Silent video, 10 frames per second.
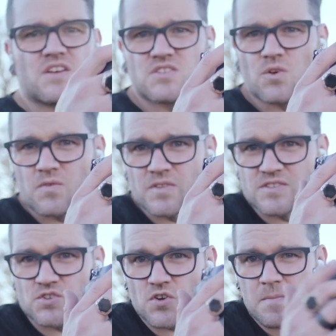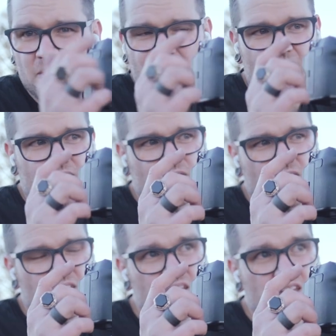So for this trip I have
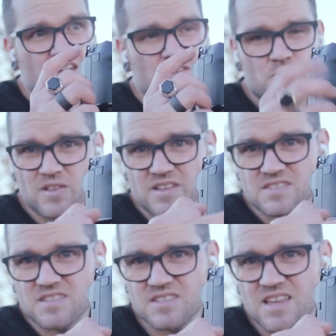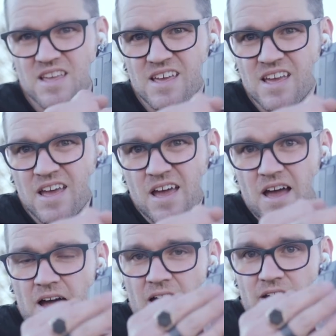3 lenses.
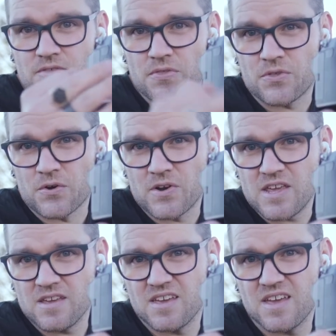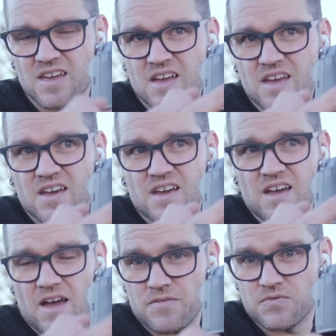I have the 30
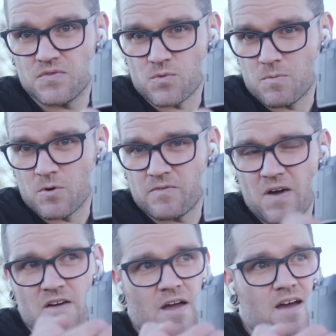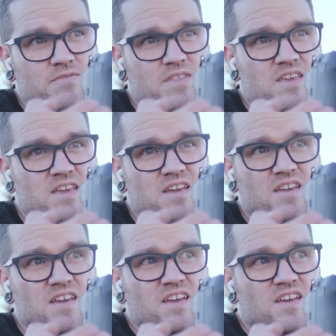f3.5, I have the
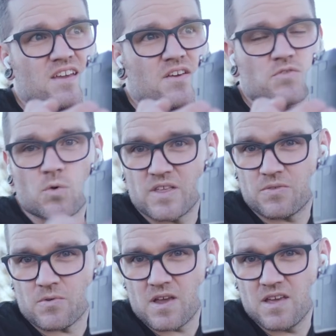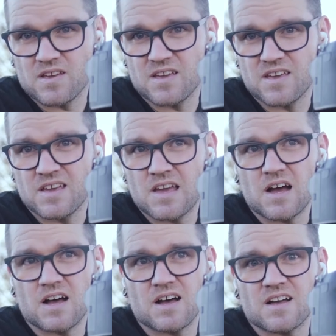23
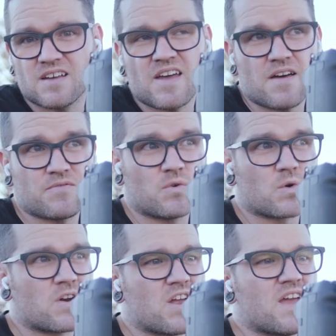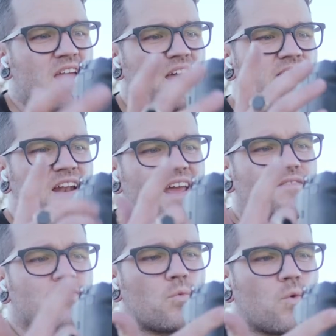f4, and then I
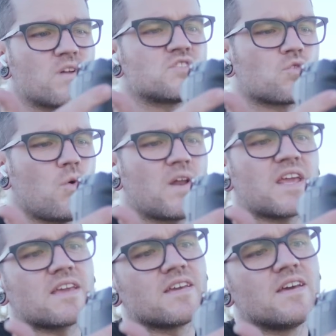have the 120.